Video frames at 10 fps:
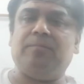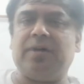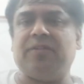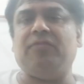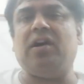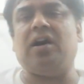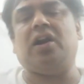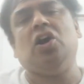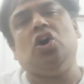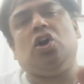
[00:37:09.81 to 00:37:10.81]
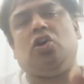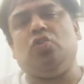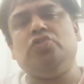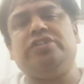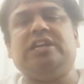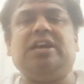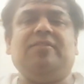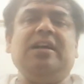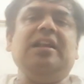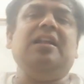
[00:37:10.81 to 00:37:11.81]
But for UG
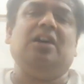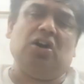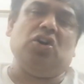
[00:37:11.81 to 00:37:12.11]
level,